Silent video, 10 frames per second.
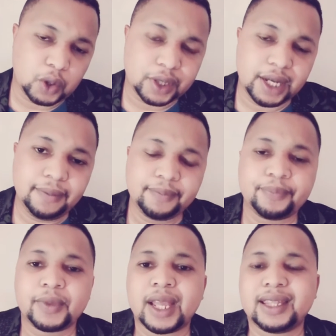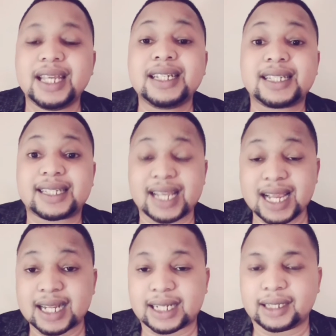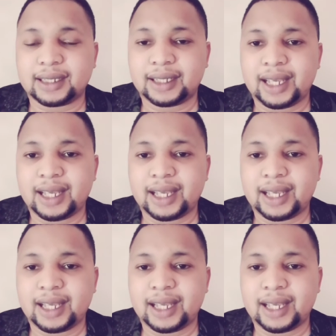okay, then zinc